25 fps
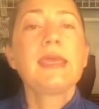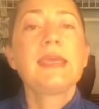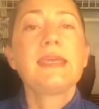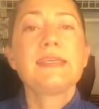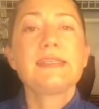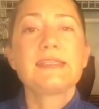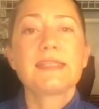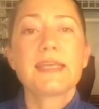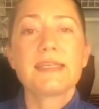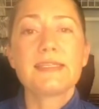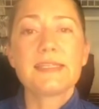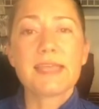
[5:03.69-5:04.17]

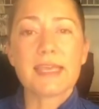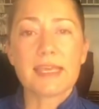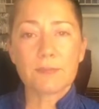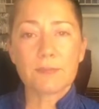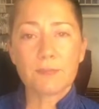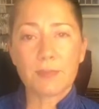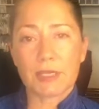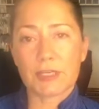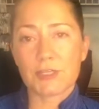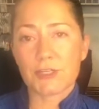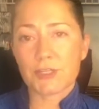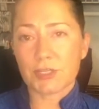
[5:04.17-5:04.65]
He said,
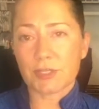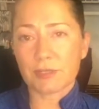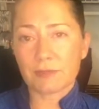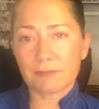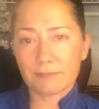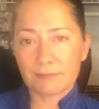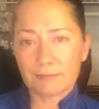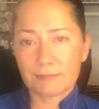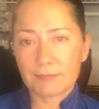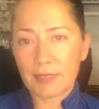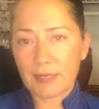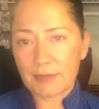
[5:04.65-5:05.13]
a picture
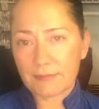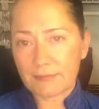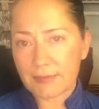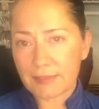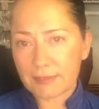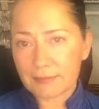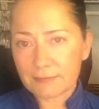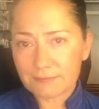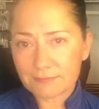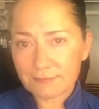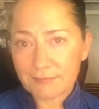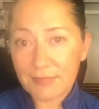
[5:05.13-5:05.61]
of
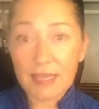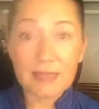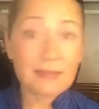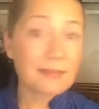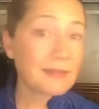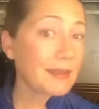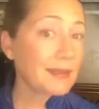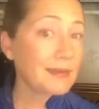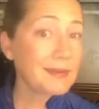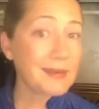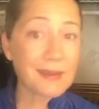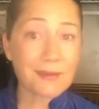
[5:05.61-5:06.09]
it, and
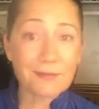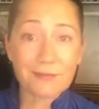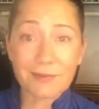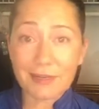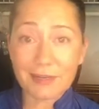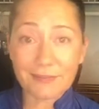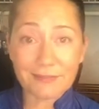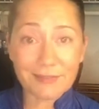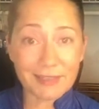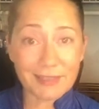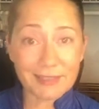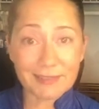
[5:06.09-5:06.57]
then get
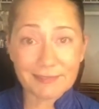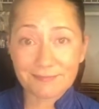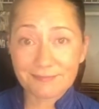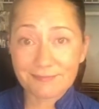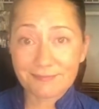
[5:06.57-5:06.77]
rid of it.